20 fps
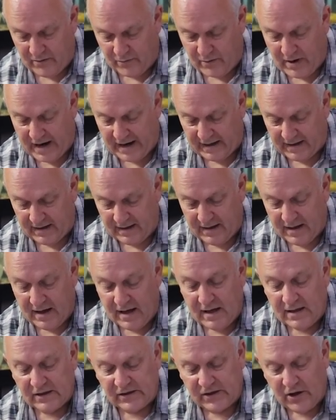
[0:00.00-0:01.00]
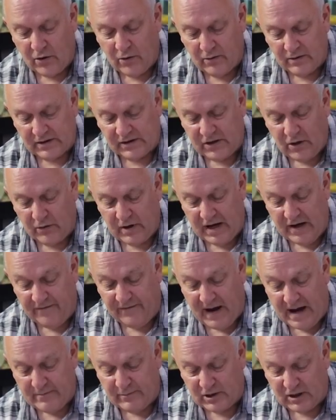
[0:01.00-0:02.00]
Right. So if
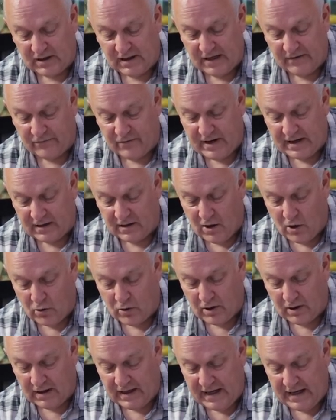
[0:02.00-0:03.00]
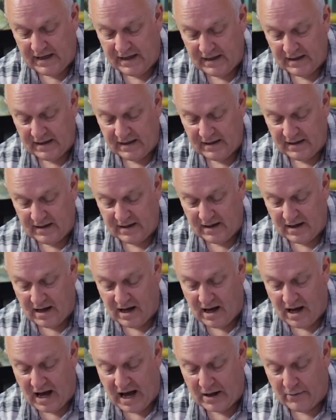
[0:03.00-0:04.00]
I'm delivering locally,
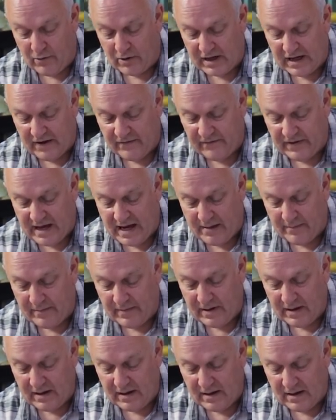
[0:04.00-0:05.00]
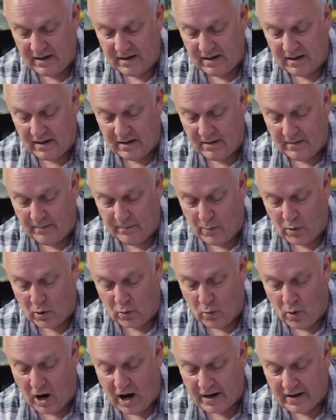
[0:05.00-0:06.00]
I will give them more
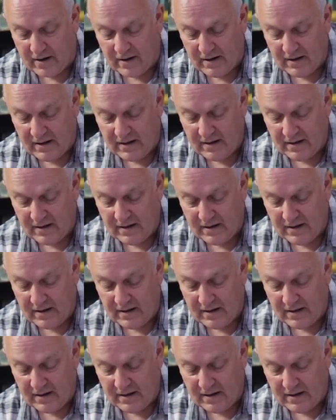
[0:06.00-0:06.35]
water